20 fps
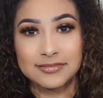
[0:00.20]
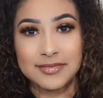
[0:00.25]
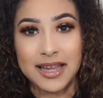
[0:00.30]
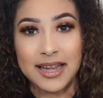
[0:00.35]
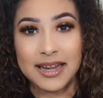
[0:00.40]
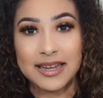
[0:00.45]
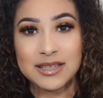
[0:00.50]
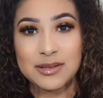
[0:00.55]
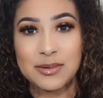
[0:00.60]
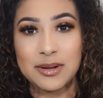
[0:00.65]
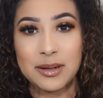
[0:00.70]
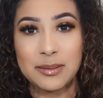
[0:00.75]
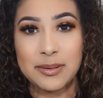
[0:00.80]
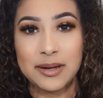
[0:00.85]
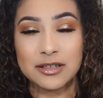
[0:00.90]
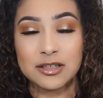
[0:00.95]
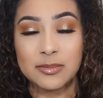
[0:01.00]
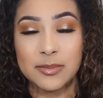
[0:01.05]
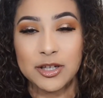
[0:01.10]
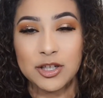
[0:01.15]
Hi guys and welcome back
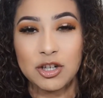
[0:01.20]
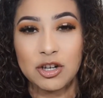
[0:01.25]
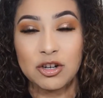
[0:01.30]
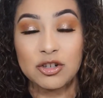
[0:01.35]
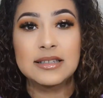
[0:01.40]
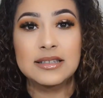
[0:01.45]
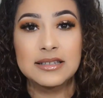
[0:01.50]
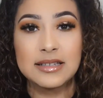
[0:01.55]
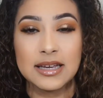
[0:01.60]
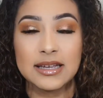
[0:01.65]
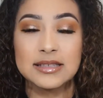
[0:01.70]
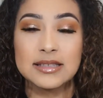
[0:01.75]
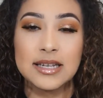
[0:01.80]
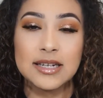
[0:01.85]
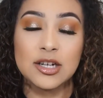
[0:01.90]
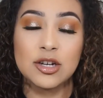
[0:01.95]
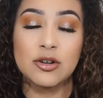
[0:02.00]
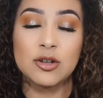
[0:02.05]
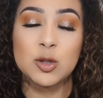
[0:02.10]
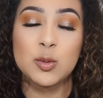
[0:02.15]
to my channel. Yes,
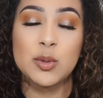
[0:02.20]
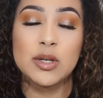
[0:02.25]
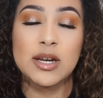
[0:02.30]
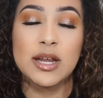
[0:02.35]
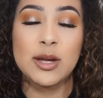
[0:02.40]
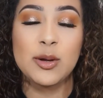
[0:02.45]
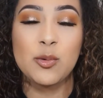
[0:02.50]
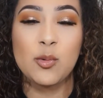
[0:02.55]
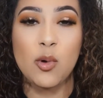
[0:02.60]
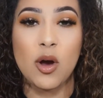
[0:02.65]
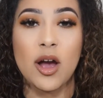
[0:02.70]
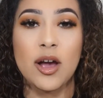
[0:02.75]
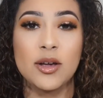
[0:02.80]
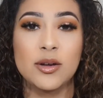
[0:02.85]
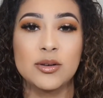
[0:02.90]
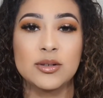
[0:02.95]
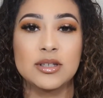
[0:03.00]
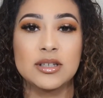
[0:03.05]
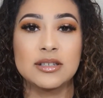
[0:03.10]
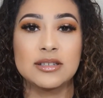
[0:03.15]
I know it's been a
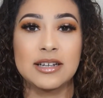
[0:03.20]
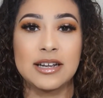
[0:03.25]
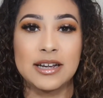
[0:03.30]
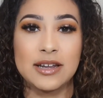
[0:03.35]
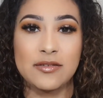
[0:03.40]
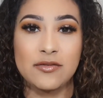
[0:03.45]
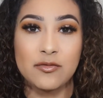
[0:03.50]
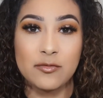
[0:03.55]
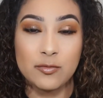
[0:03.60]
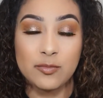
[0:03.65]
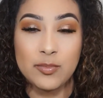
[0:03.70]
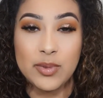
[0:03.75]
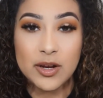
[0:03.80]
while since I've